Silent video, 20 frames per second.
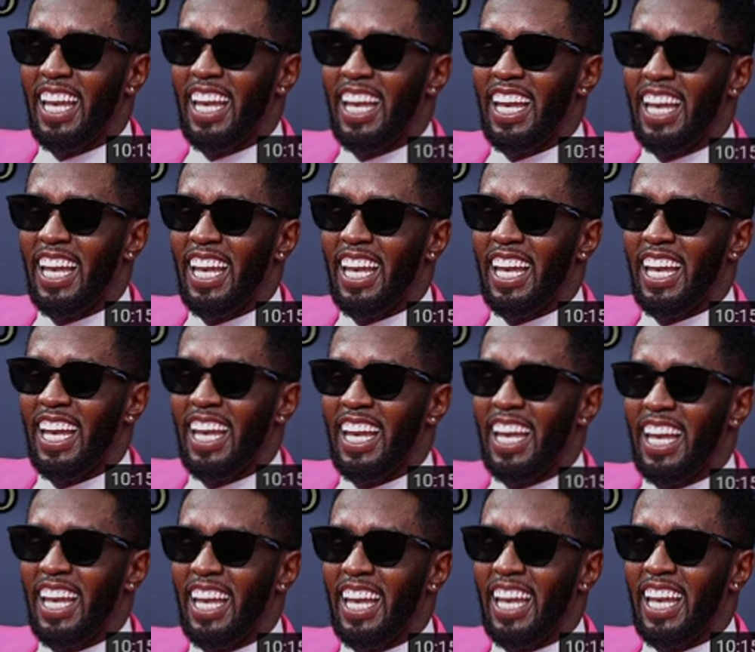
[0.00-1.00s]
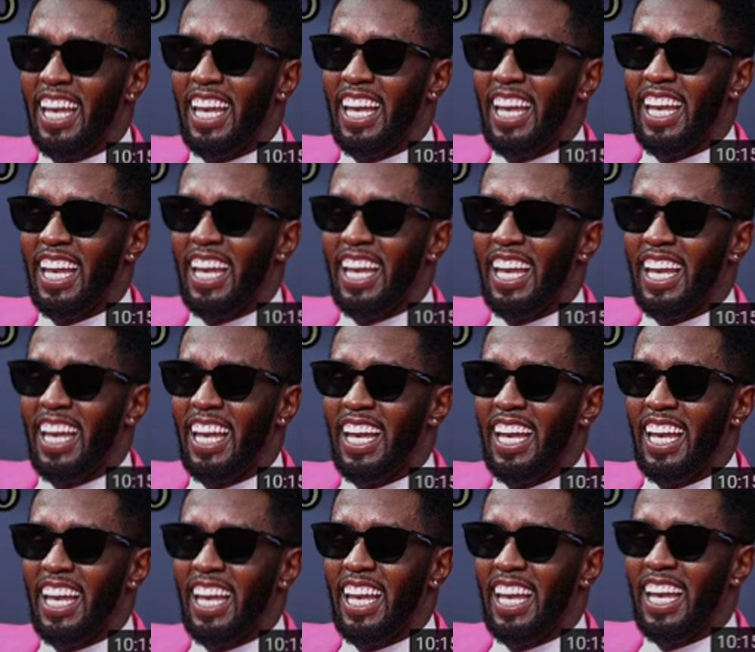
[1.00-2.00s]

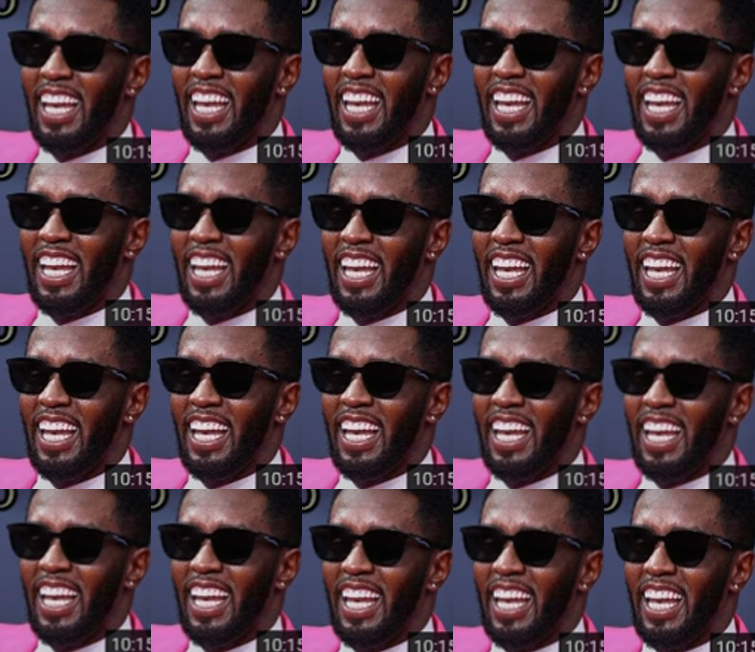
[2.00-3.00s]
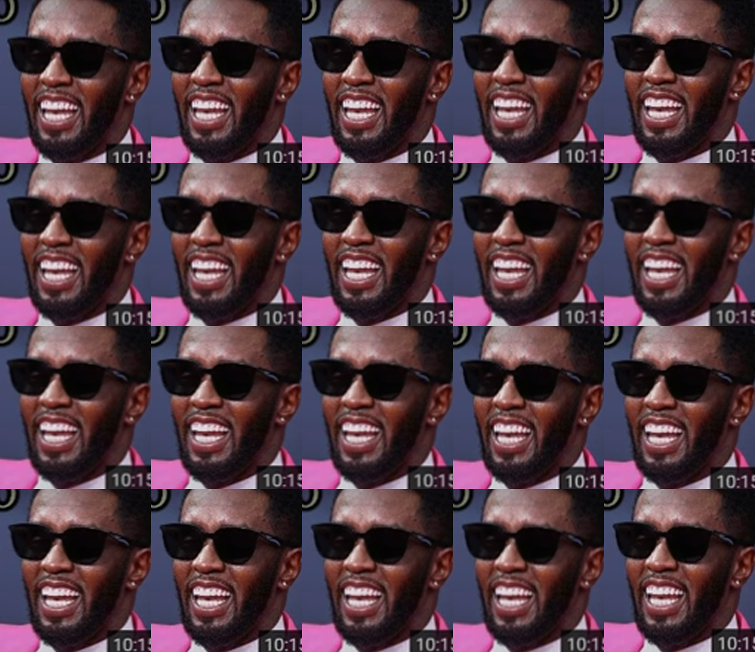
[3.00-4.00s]

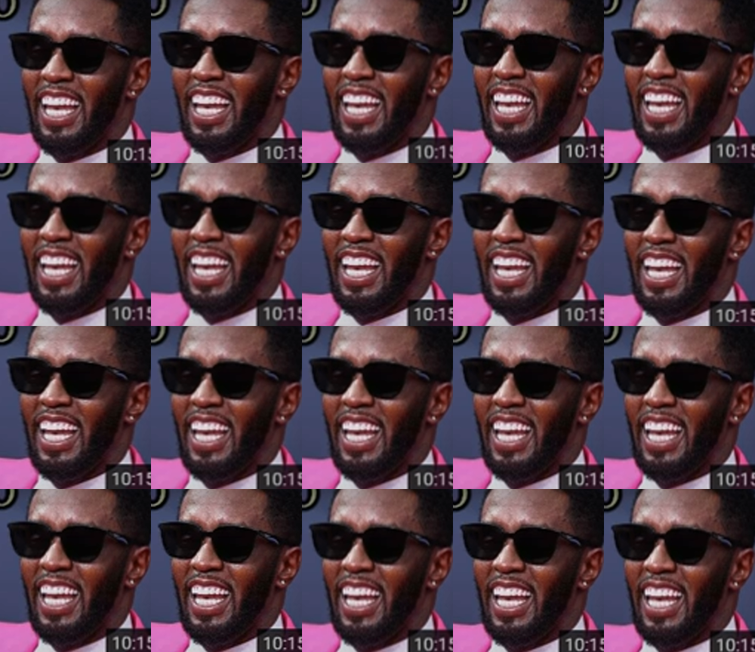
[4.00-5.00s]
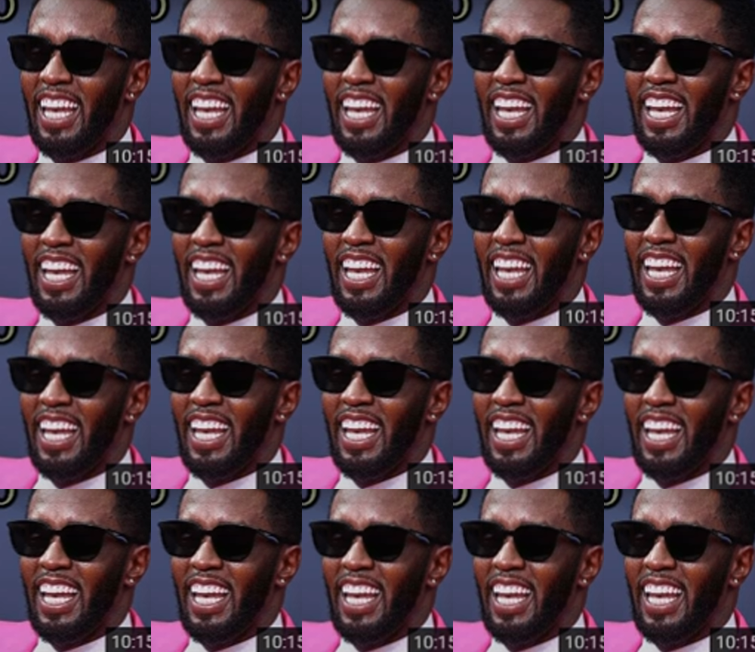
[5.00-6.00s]

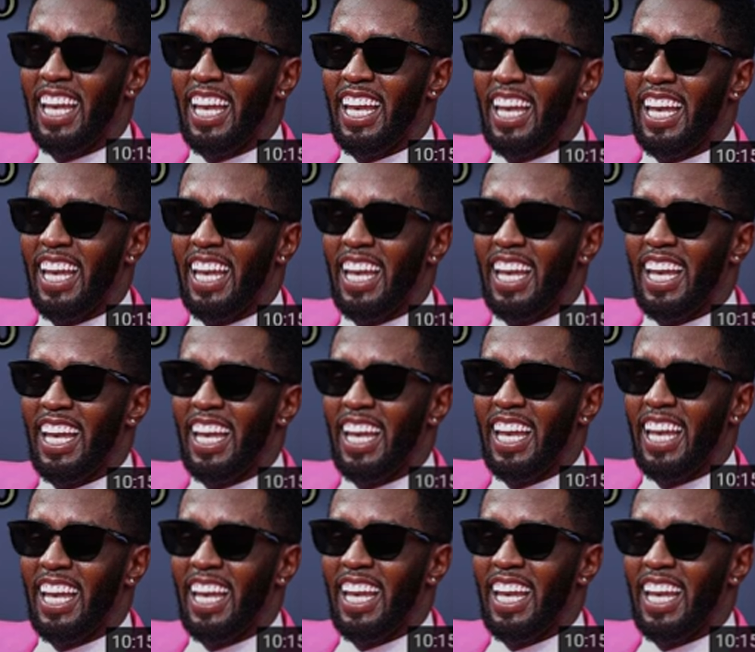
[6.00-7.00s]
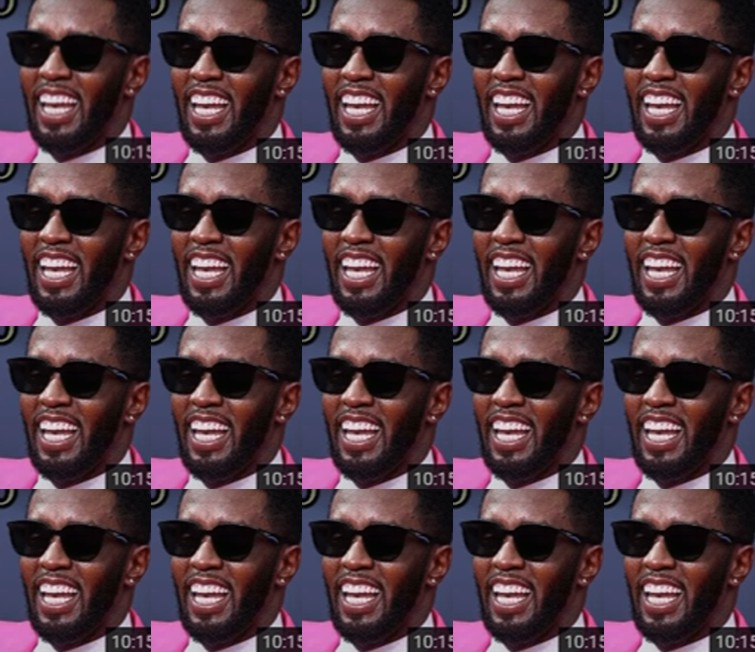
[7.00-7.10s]
This person isn't speaking.